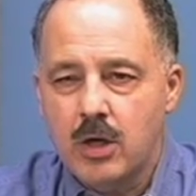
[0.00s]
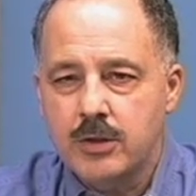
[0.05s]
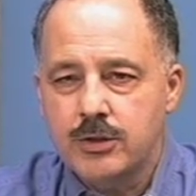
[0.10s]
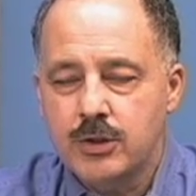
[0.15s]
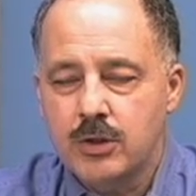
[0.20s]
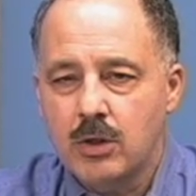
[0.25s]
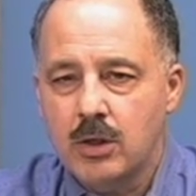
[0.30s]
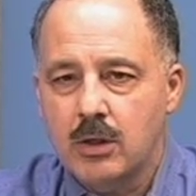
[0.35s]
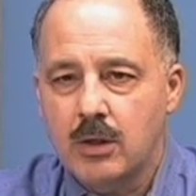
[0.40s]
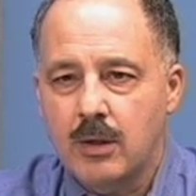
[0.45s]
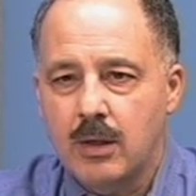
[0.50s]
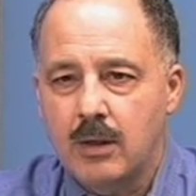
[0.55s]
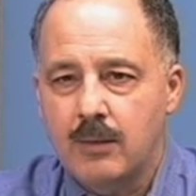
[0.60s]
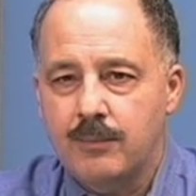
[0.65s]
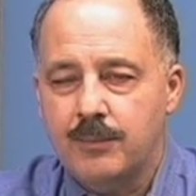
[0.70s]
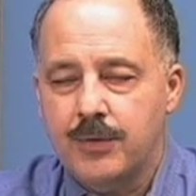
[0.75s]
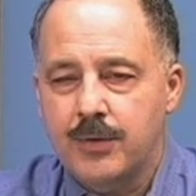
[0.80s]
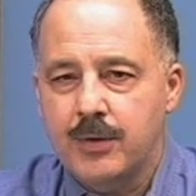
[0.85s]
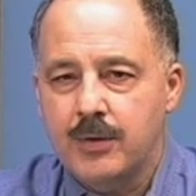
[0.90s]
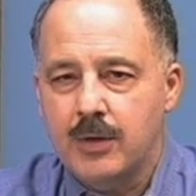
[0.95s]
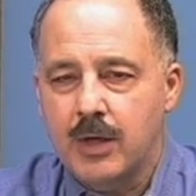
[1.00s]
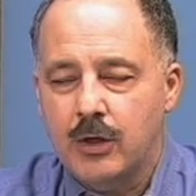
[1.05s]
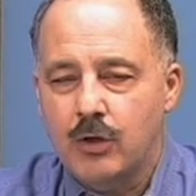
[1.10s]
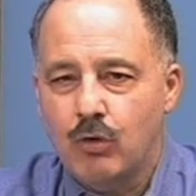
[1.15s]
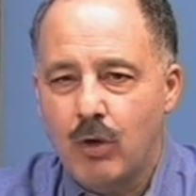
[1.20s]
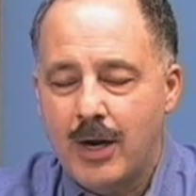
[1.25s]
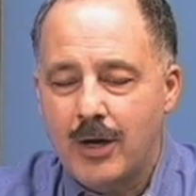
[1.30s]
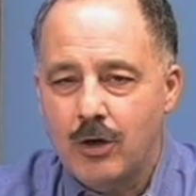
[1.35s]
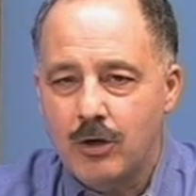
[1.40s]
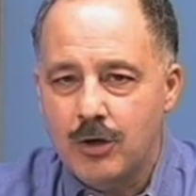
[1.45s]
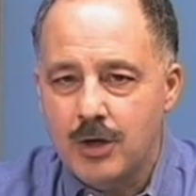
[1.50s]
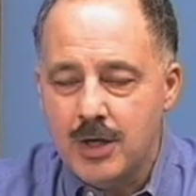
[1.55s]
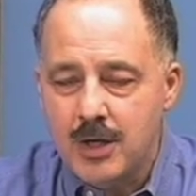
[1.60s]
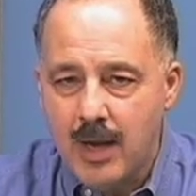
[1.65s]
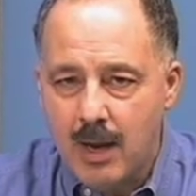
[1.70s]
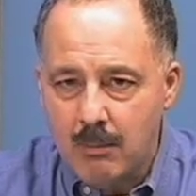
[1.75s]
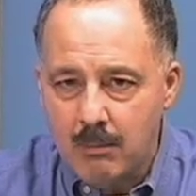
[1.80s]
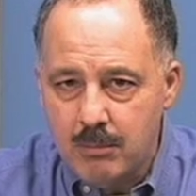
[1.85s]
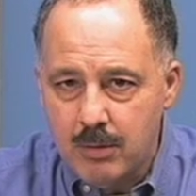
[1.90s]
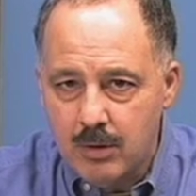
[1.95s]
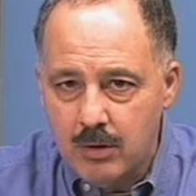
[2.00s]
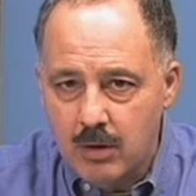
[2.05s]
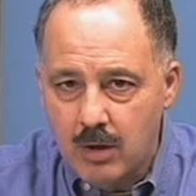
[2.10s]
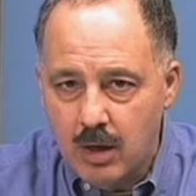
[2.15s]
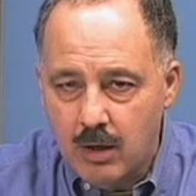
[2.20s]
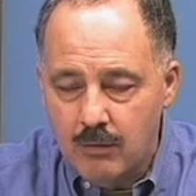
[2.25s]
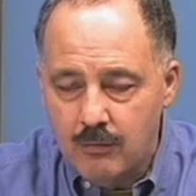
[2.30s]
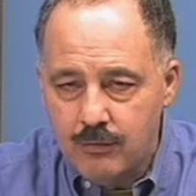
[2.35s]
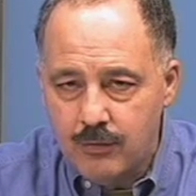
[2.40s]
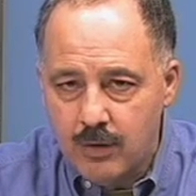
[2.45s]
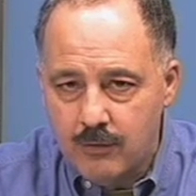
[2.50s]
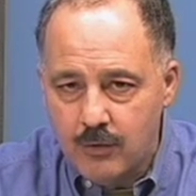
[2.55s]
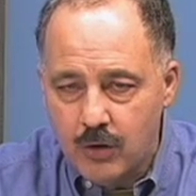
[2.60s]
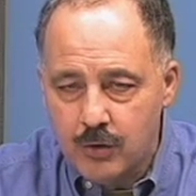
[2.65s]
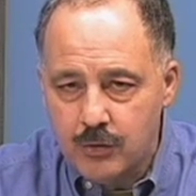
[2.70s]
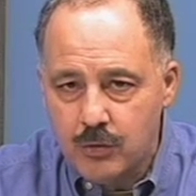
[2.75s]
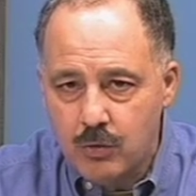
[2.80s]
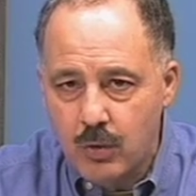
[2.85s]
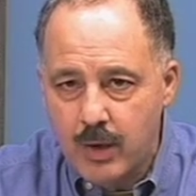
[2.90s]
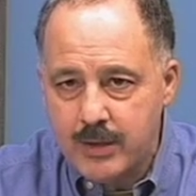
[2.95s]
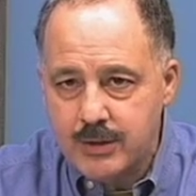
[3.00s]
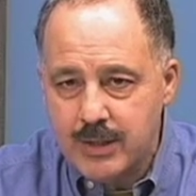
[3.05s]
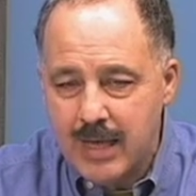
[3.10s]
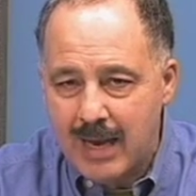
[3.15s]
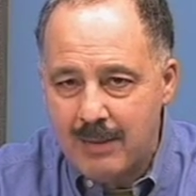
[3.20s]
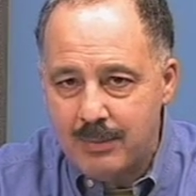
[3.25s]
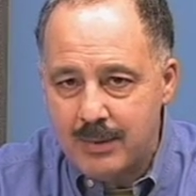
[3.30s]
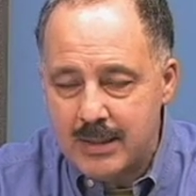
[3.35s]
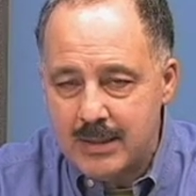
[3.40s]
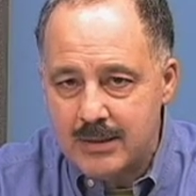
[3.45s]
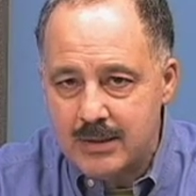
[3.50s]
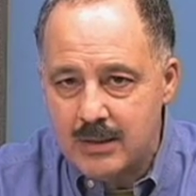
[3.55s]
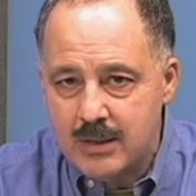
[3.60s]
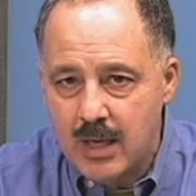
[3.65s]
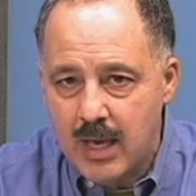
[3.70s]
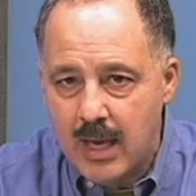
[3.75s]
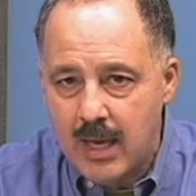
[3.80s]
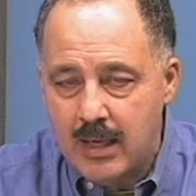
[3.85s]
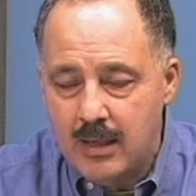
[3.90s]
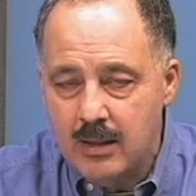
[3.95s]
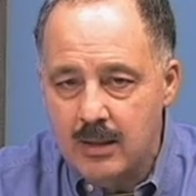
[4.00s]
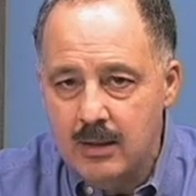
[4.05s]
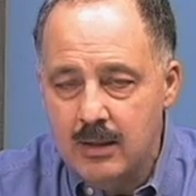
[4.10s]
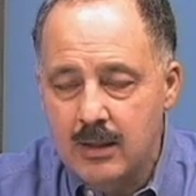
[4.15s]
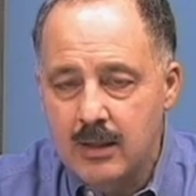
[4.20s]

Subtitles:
Is there a greater number of earthquakes happening today?